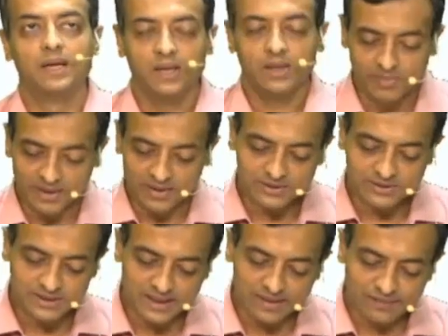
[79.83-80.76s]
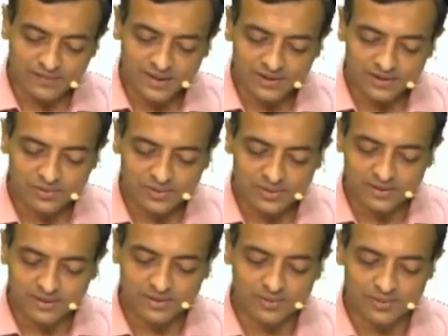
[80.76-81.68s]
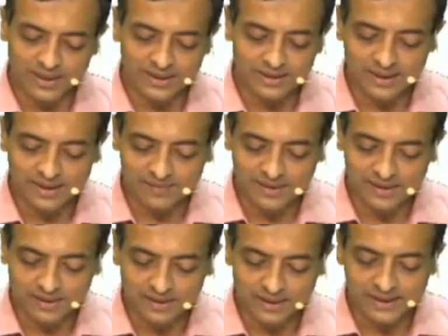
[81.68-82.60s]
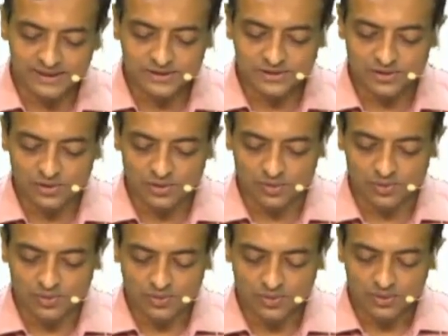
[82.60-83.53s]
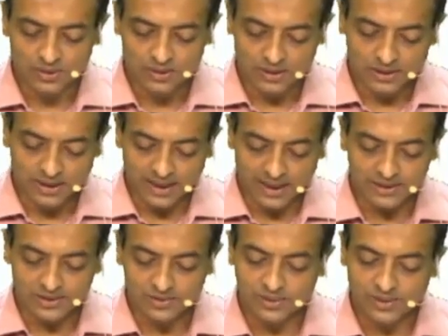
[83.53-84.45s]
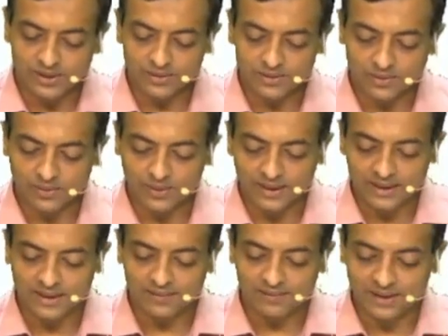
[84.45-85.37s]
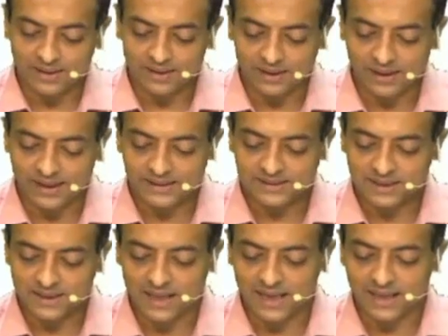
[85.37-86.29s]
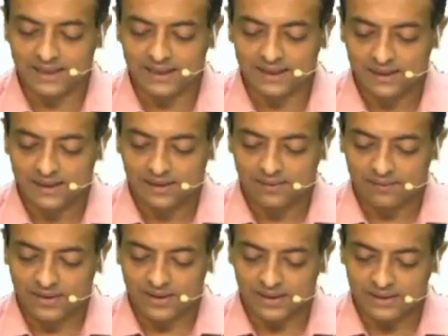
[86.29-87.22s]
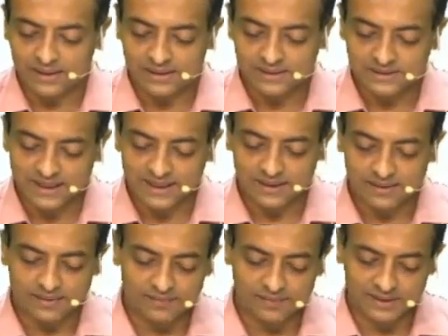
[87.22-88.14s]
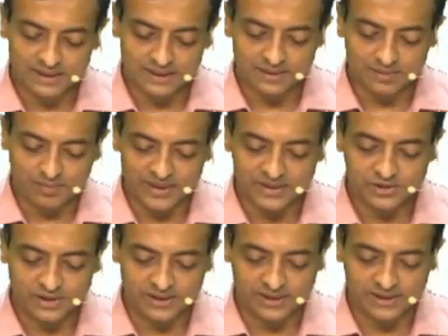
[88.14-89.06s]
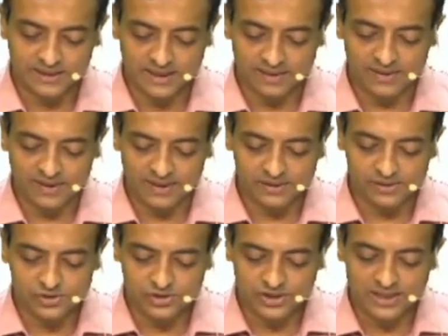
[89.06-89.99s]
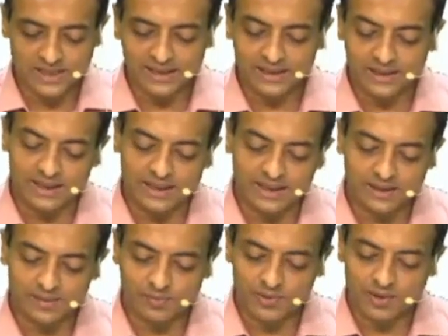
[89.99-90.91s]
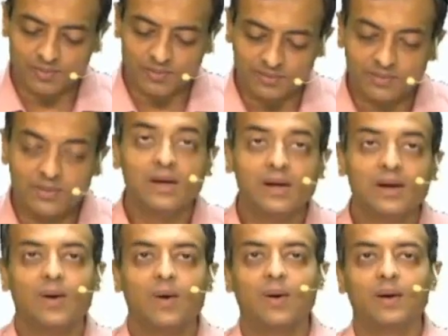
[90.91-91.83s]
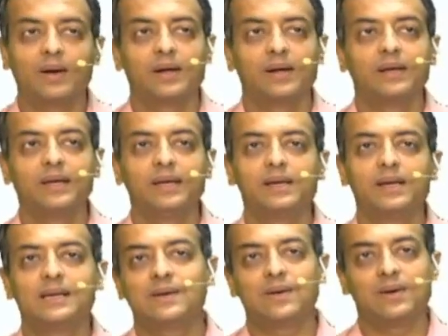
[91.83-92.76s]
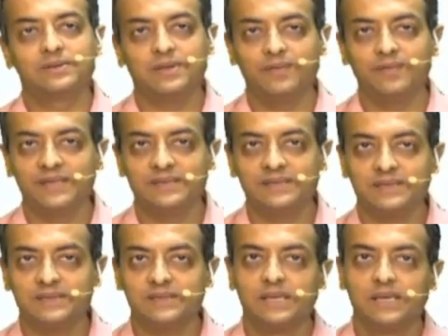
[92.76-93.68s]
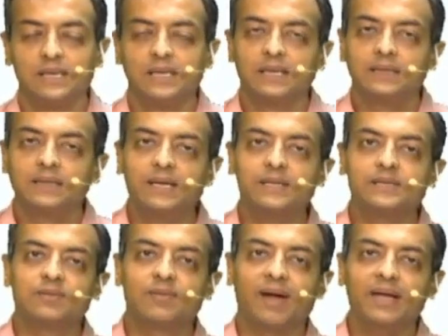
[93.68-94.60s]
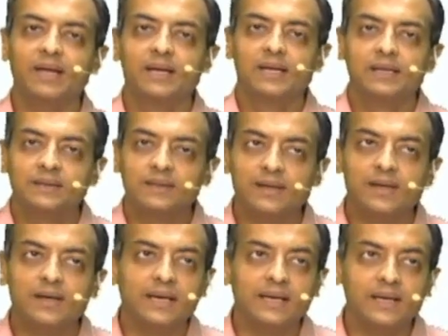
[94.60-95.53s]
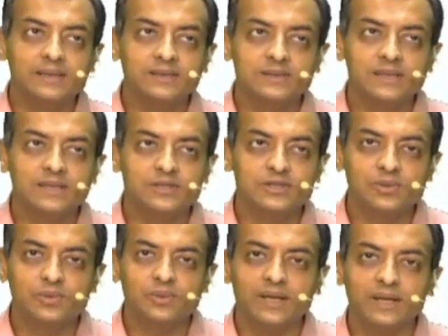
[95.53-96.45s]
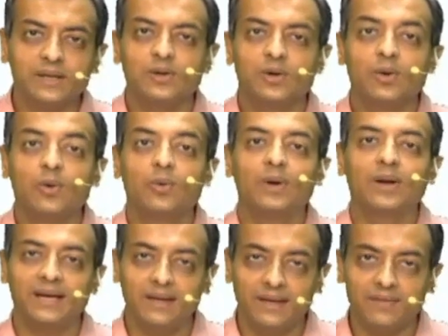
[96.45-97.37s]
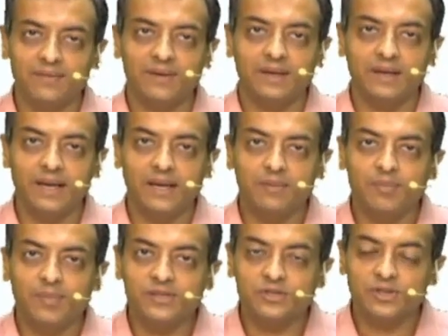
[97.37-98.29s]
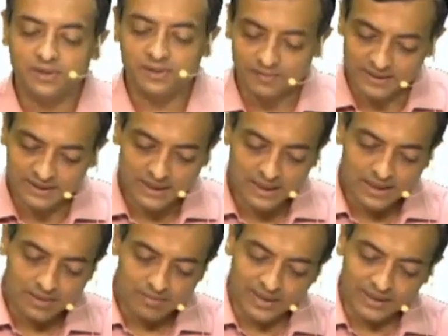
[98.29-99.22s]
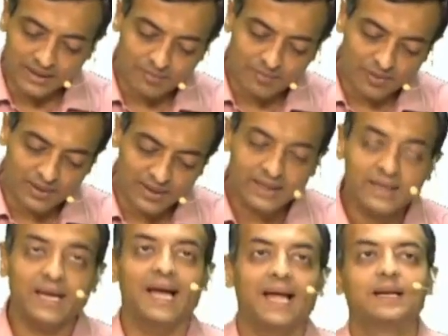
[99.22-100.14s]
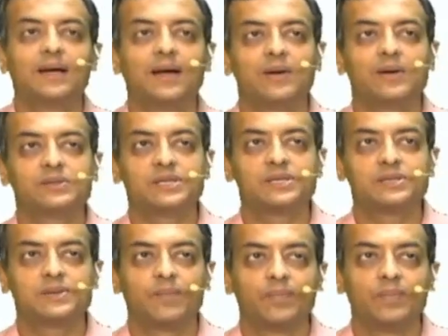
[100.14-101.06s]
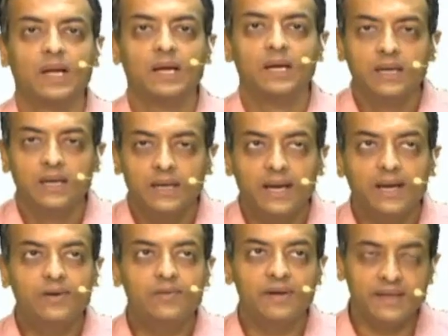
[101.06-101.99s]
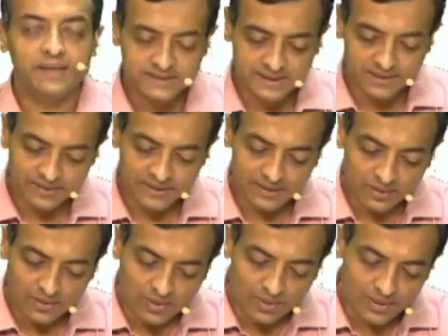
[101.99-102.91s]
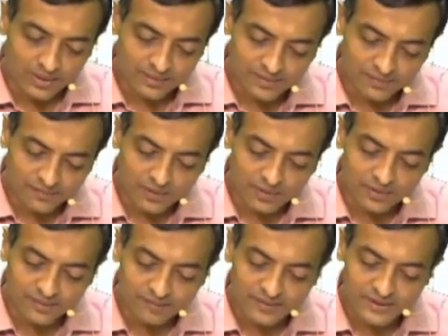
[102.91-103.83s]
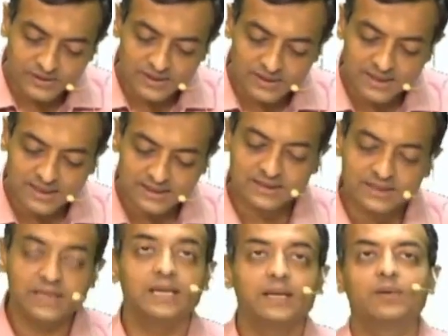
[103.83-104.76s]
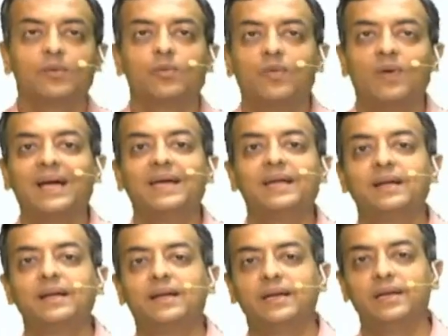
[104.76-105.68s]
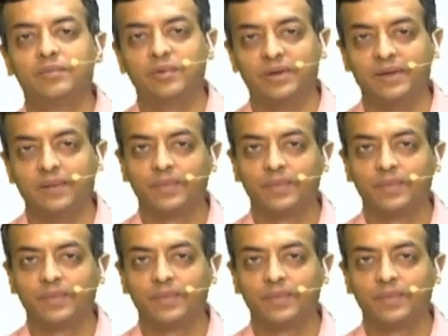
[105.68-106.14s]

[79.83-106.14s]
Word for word: Because if the urine chloride level is low and urine chloride level is high, we can decide whether the patient is having GI related problem or renal cause of disease. That is why the correct answer is urine chloride level in patient with metabolic alkalosis. In 27, all of the following features are seen in viral pneumonia.